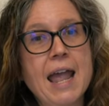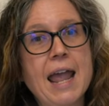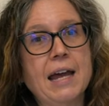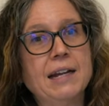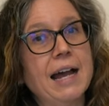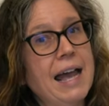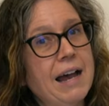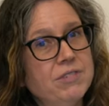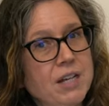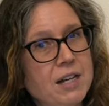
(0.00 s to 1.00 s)
and I
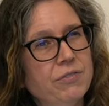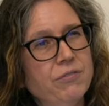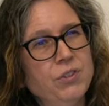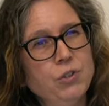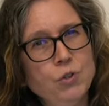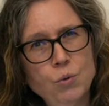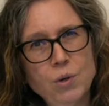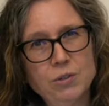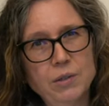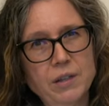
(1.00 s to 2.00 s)
have done a few
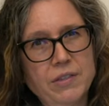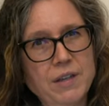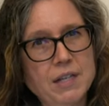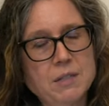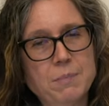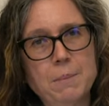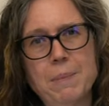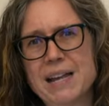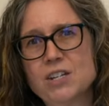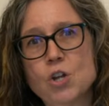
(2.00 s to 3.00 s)
acrylic things, but
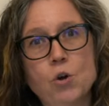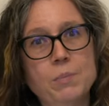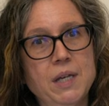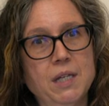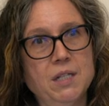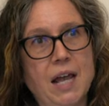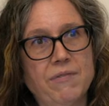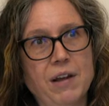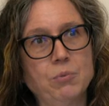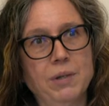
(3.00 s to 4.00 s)
by no means
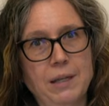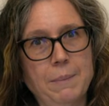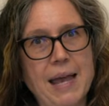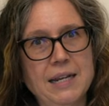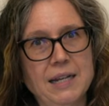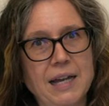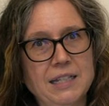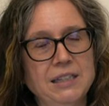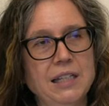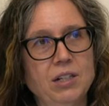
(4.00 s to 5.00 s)
have I really painted. I
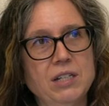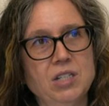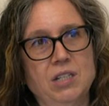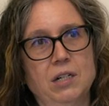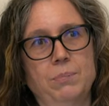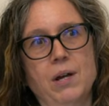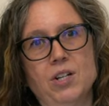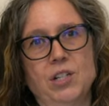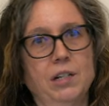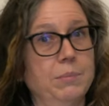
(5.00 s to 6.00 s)
literally just did a
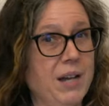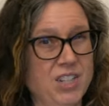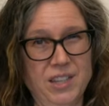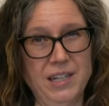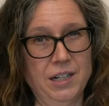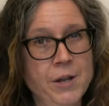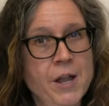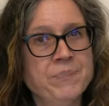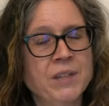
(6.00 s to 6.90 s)
project here, a project there.